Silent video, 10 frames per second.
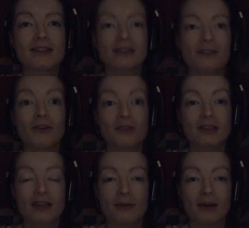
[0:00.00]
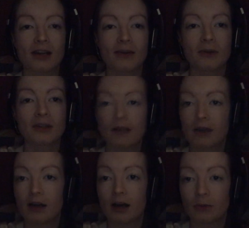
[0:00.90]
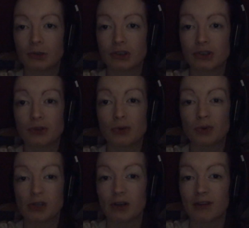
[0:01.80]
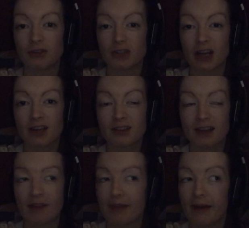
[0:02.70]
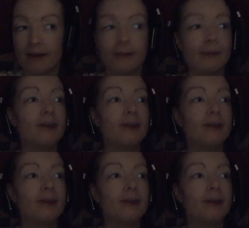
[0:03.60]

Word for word: the folks that they're working with. I will just do audio level checks and then